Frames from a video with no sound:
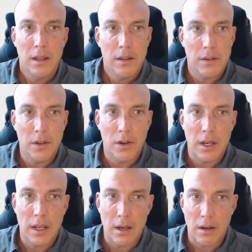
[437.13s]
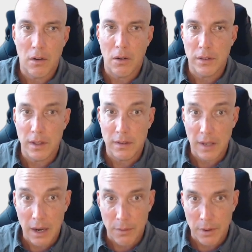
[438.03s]
you're going to get all these
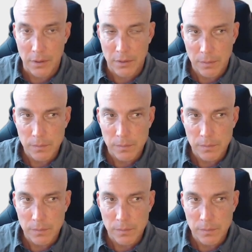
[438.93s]
errors.